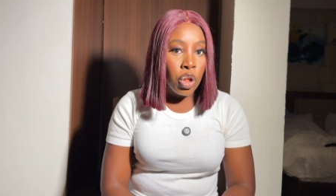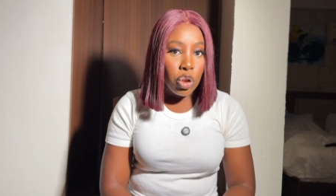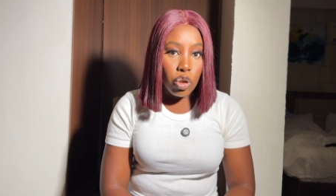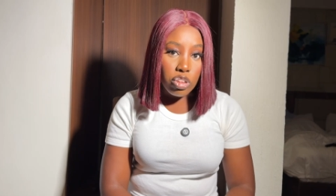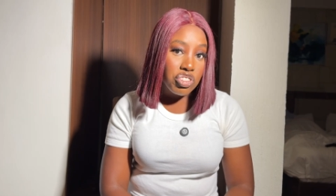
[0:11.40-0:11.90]

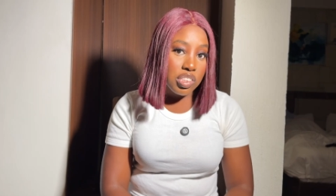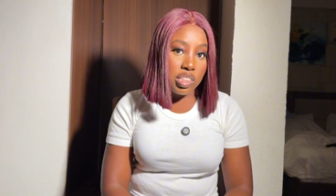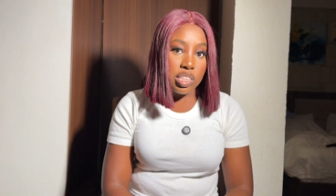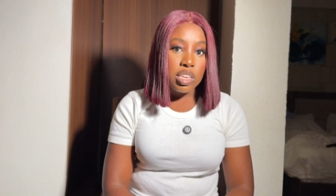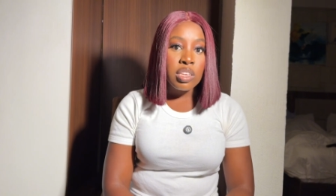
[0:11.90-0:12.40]

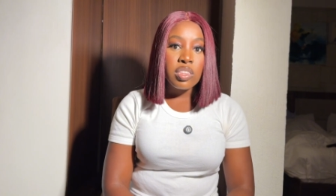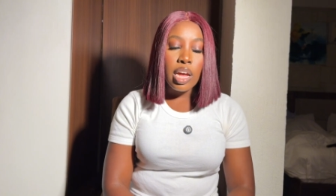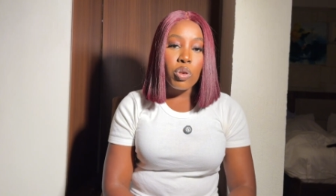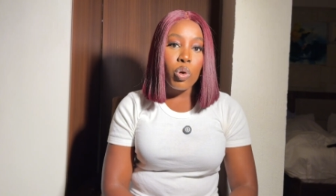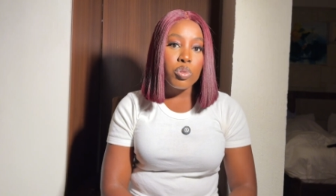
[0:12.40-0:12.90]
logistics,
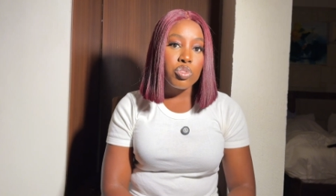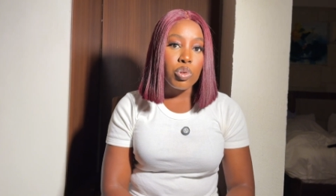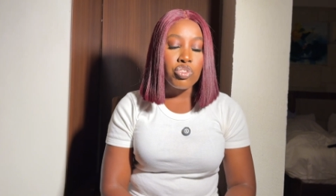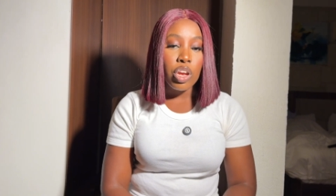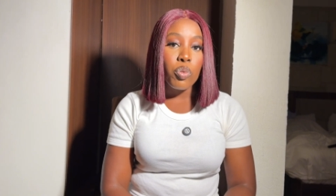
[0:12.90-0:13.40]
and
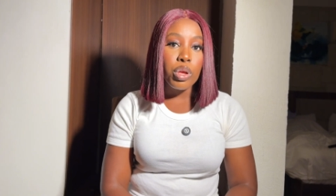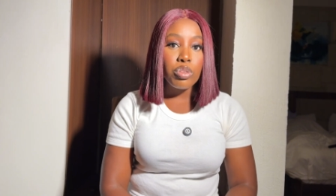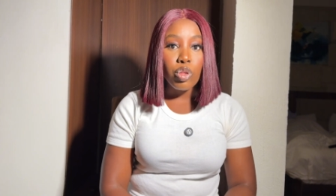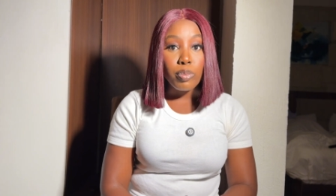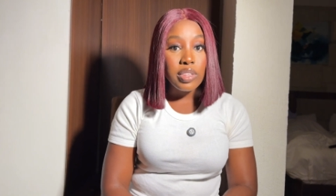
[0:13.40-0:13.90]
also sharing with you
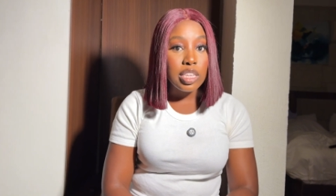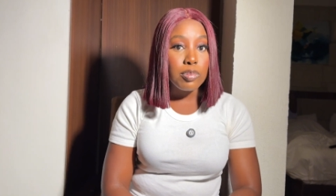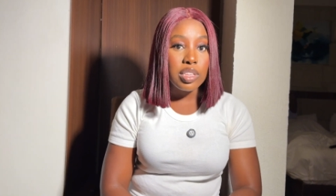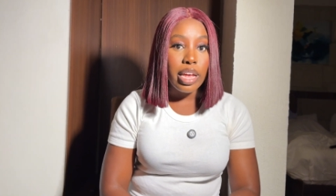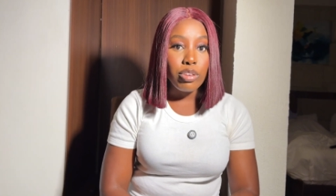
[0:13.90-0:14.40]
some
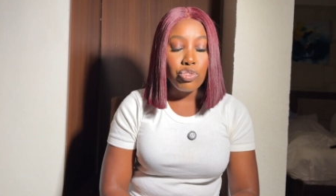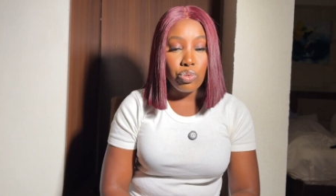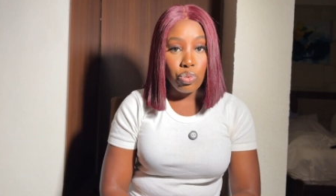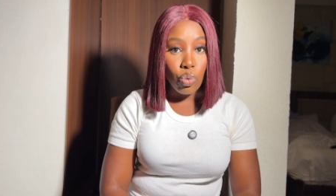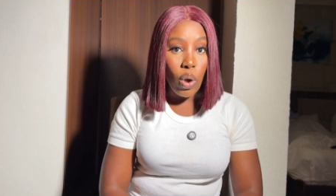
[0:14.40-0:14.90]
tips that you should
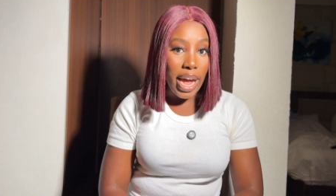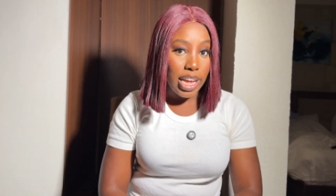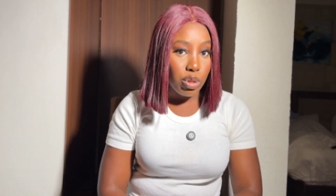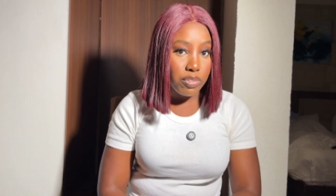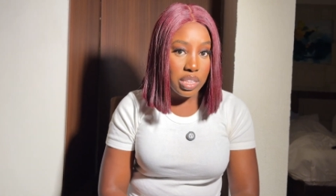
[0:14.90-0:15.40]
know
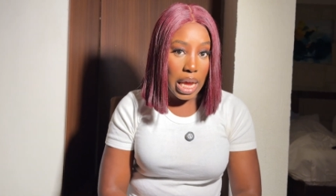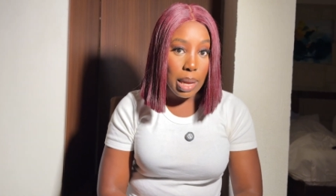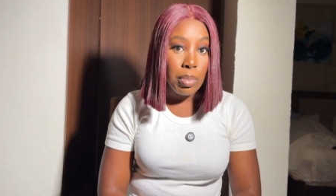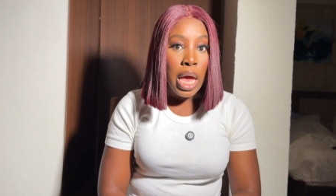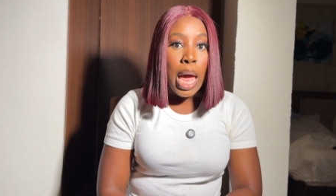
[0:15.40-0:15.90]
ahead of
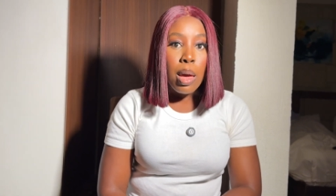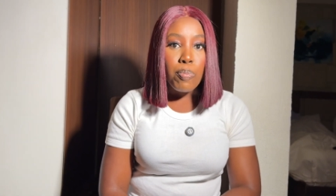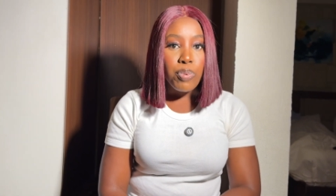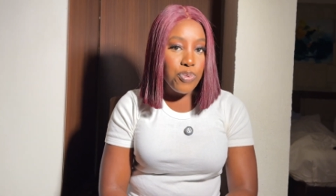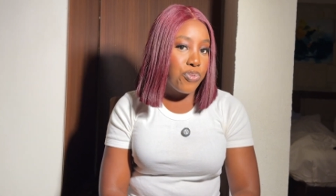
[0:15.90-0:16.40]
time
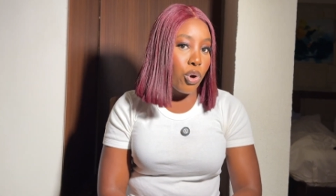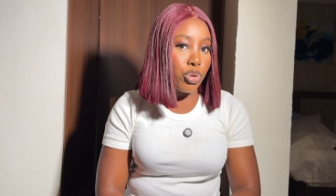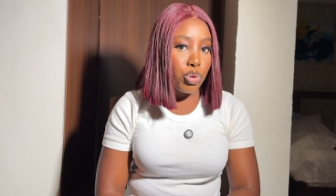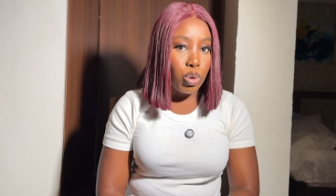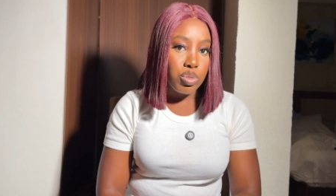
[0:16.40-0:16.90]
before
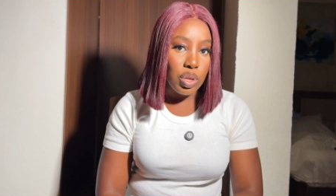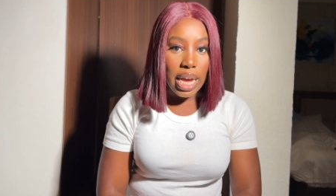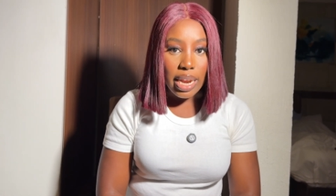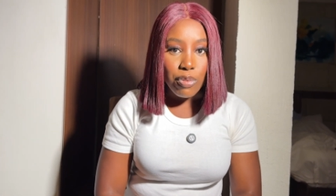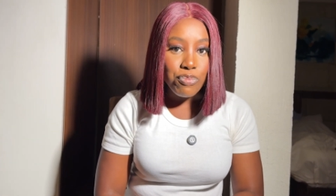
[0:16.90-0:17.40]
you go to
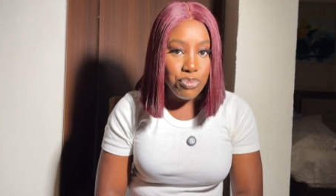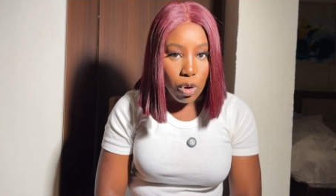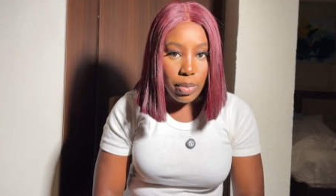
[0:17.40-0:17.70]
Ghana from